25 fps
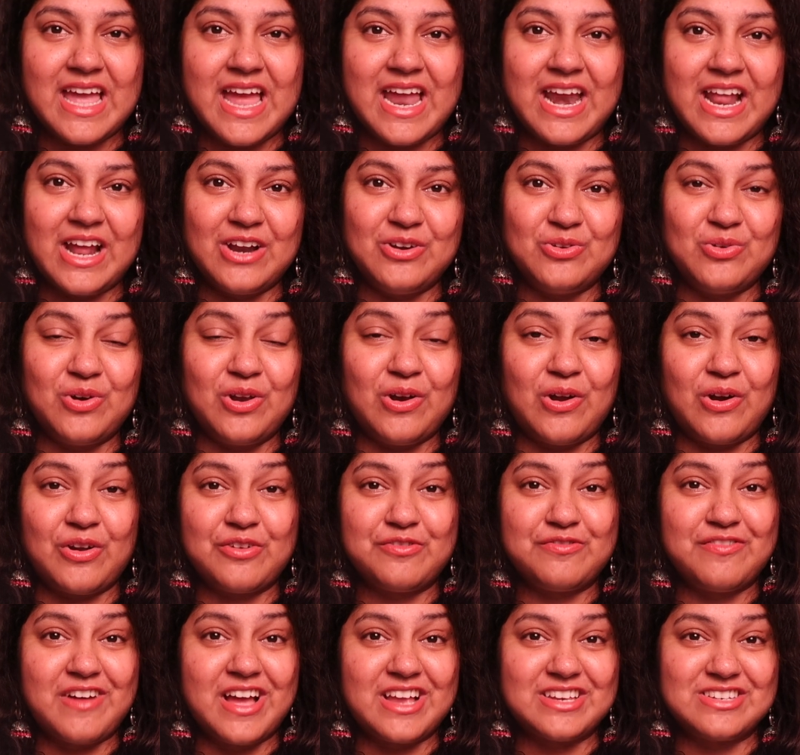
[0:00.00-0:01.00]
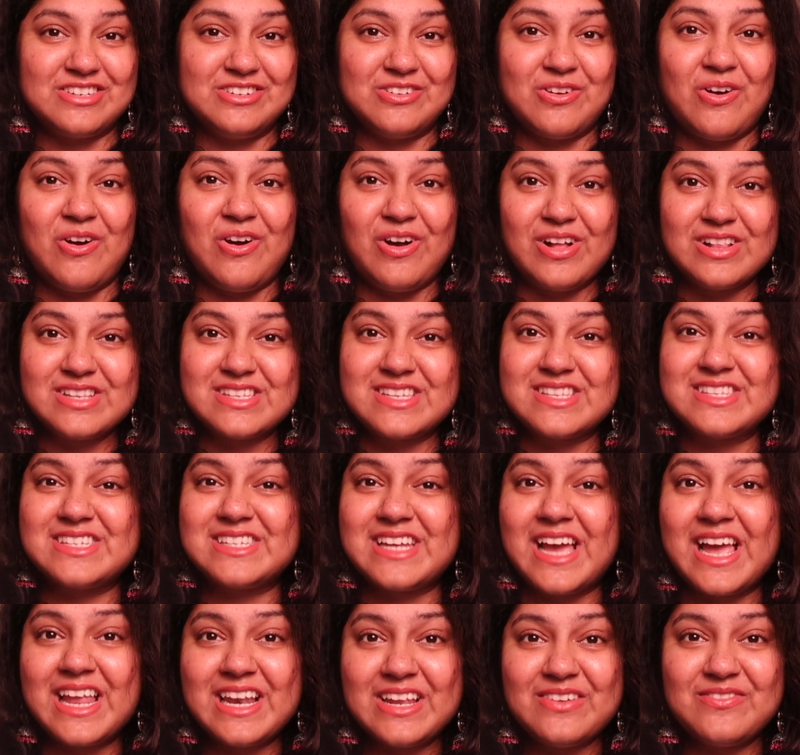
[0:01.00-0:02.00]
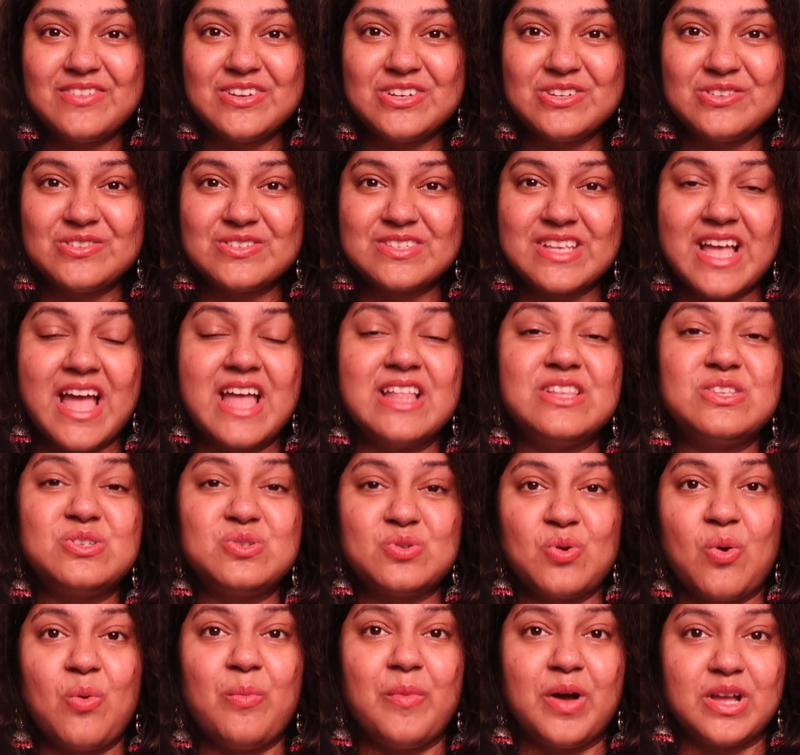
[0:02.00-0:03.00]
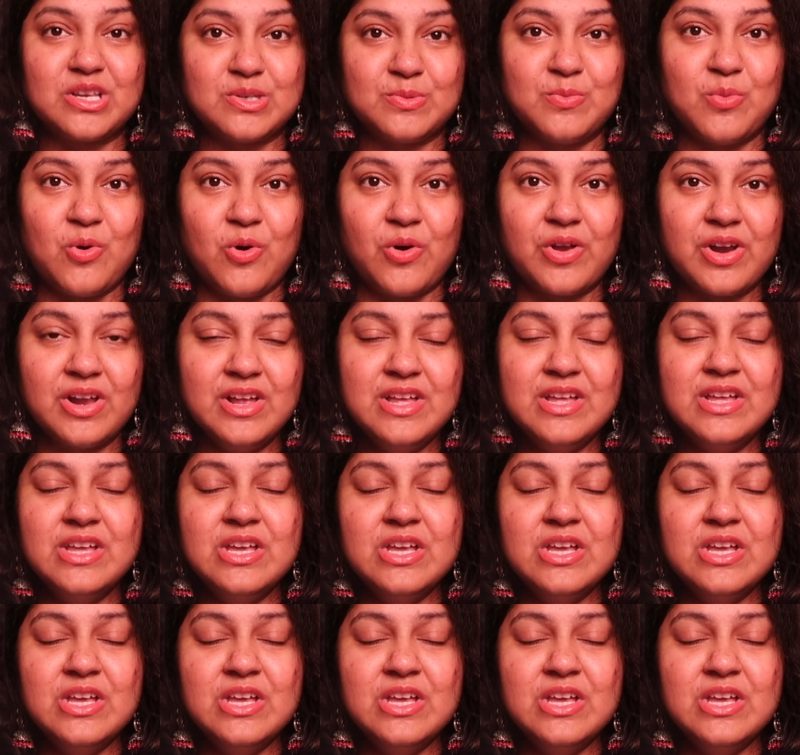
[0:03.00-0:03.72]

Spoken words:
and I do a lot of fashion hauls and styling videos and so much more.